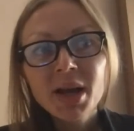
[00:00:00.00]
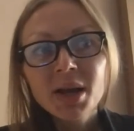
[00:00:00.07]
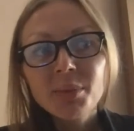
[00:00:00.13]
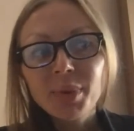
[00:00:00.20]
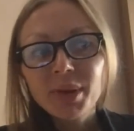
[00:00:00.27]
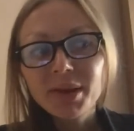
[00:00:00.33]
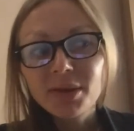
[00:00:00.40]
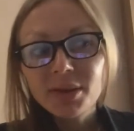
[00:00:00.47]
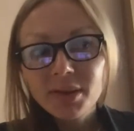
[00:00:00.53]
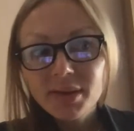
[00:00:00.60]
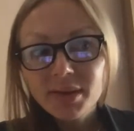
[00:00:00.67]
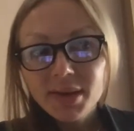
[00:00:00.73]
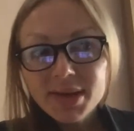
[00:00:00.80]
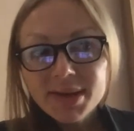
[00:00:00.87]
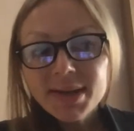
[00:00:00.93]
But
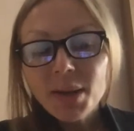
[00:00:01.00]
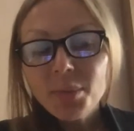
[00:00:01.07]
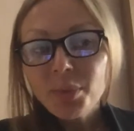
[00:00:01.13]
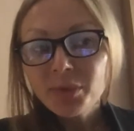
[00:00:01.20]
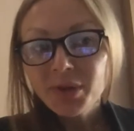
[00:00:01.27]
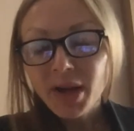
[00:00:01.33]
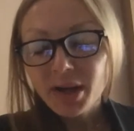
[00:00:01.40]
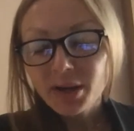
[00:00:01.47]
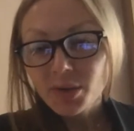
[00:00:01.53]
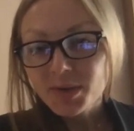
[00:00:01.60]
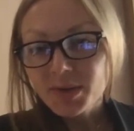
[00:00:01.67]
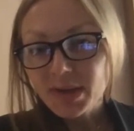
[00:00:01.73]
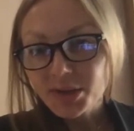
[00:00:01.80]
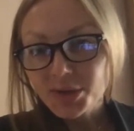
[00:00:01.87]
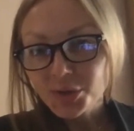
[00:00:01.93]
this type of
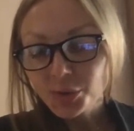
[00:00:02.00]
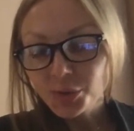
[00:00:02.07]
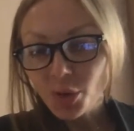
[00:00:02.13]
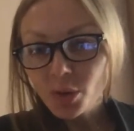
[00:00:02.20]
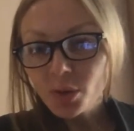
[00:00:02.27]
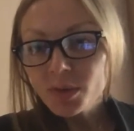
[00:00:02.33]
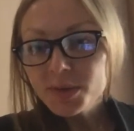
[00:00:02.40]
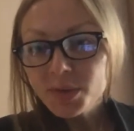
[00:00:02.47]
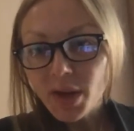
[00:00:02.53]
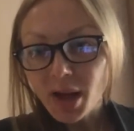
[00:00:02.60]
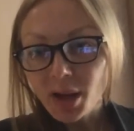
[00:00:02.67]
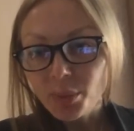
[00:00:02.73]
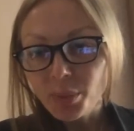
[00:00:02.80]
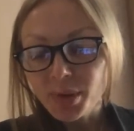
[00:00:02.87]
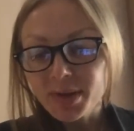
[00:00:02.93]
diagnostics should also
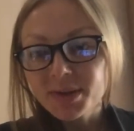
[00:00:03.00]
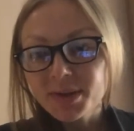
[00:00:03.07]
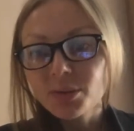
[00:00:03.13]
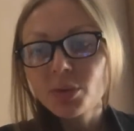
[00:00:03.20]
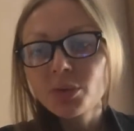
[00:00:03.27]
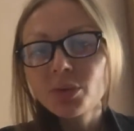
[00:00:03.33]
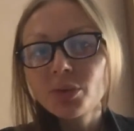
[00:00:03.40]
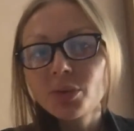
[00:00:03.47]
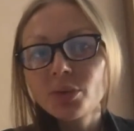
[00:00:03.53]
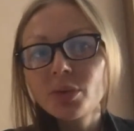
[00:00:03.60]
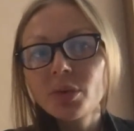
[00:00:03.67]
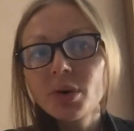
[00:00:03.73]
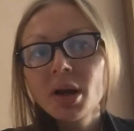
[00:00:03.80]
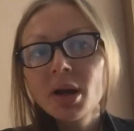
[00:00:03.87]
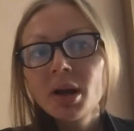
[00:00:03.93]
help us not to